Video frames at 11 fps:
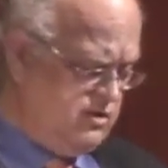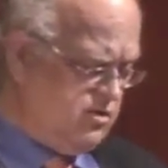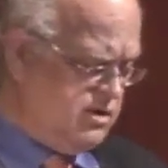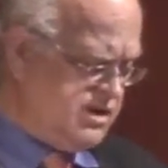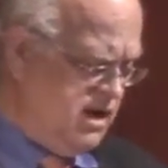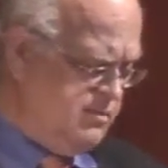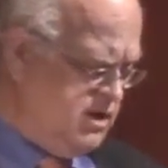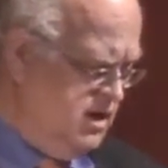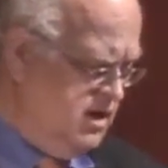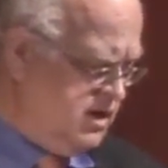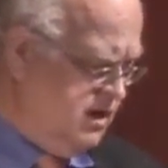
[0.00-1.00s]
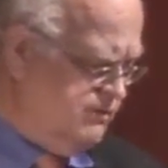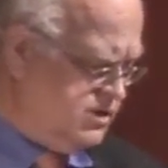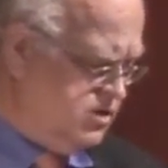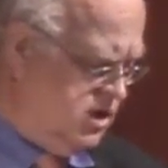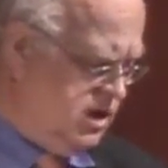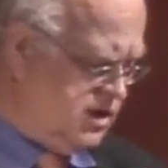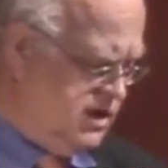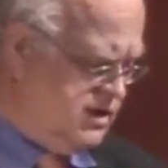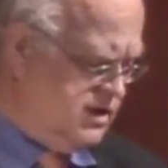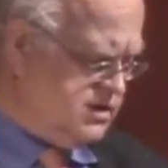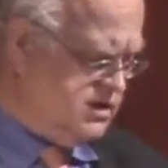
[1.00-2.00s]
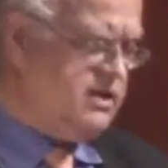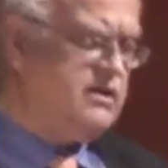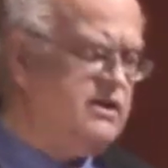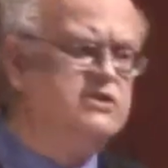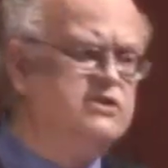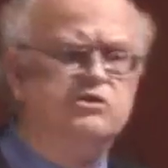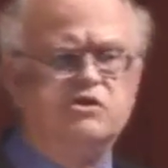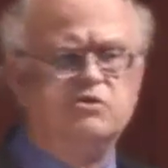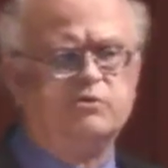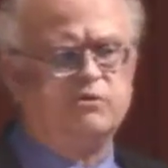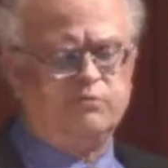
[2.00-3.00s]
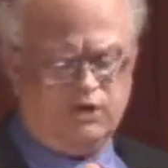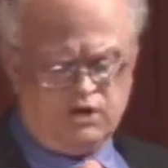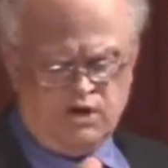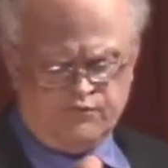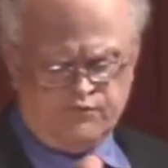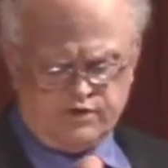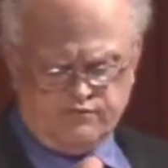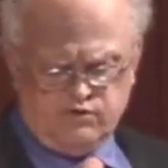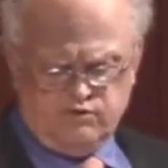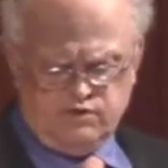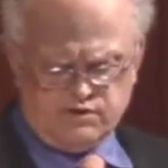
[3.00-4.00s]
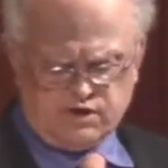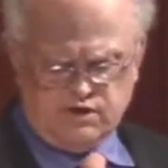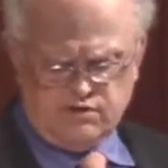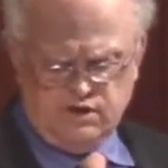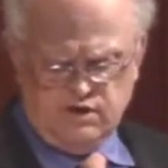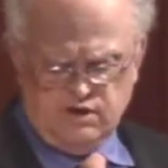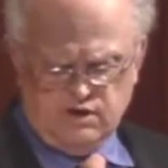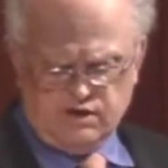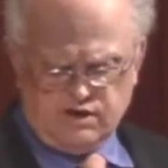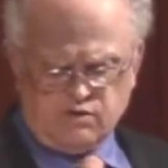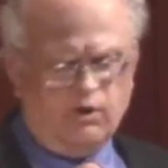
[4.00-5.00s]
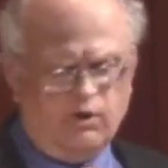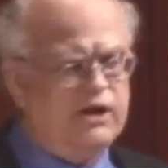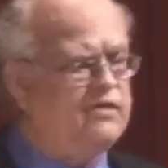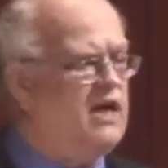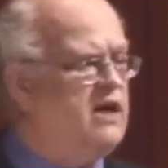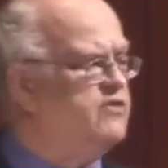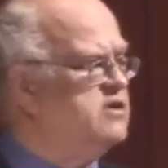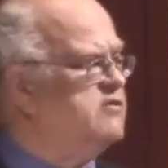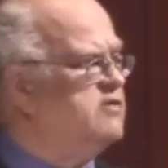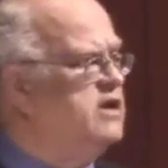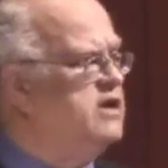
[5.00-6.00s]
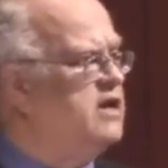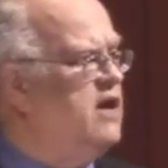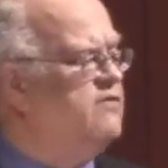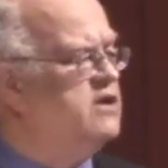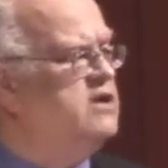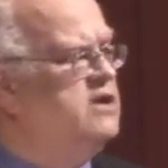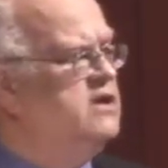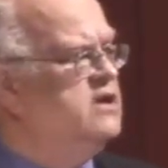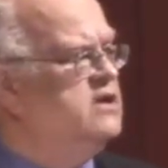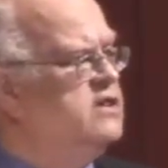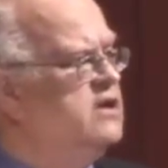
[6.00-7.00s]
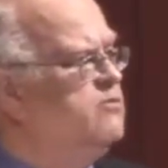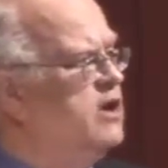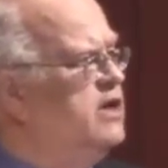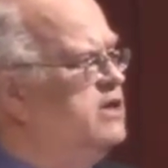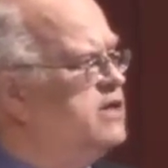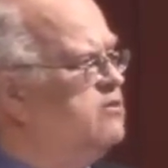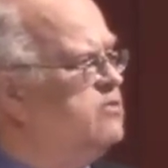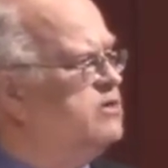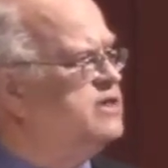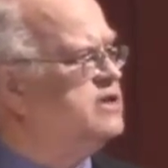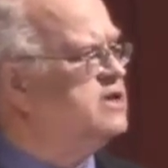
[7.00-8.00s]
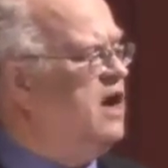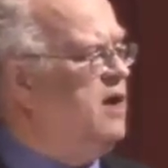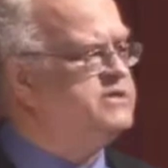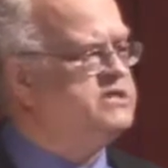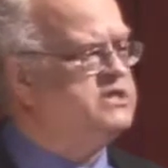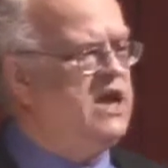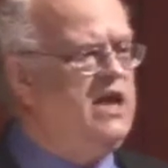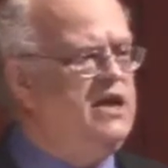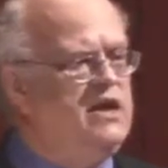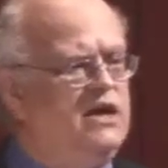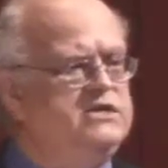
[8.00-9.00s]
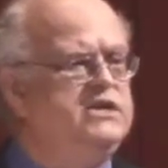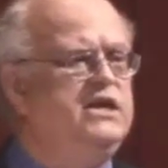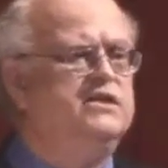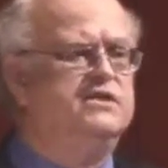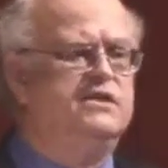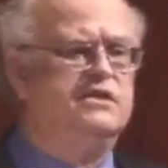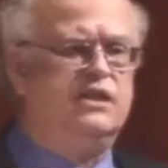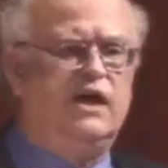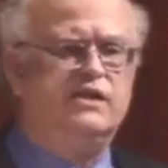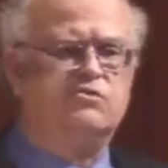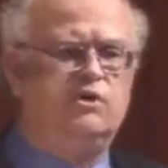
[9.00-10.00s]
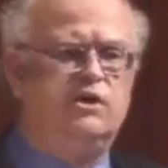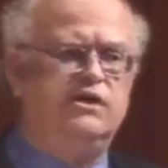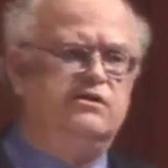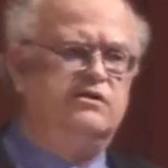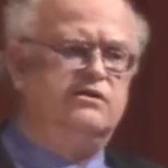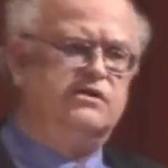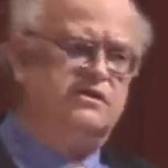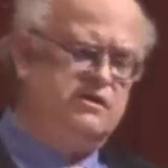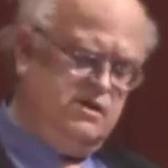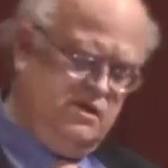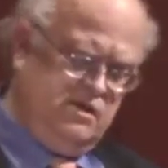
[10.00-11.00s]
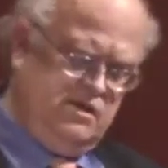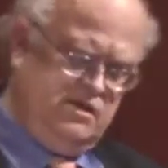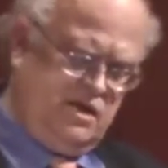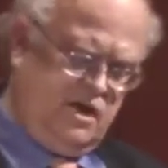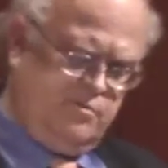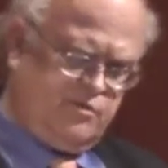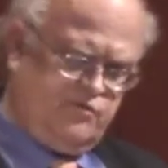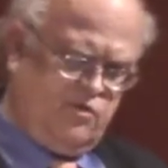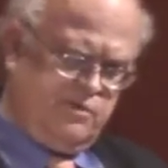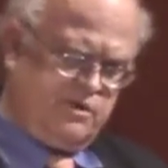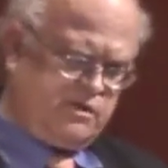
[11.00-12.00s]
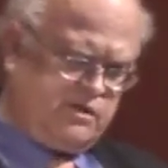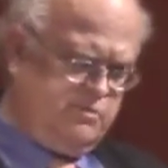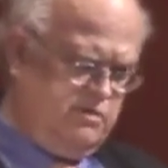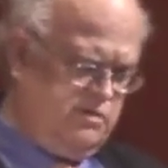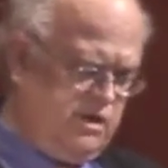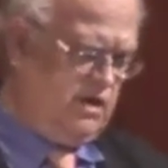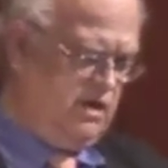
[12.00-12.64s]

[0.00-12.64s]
Horst Simon gave a talk at uh, the International Supercomputing Conference a few years ago on his 20th anniversary. He gave the what he said was the top 10 ideas in the last 20 years in, in high performance computing.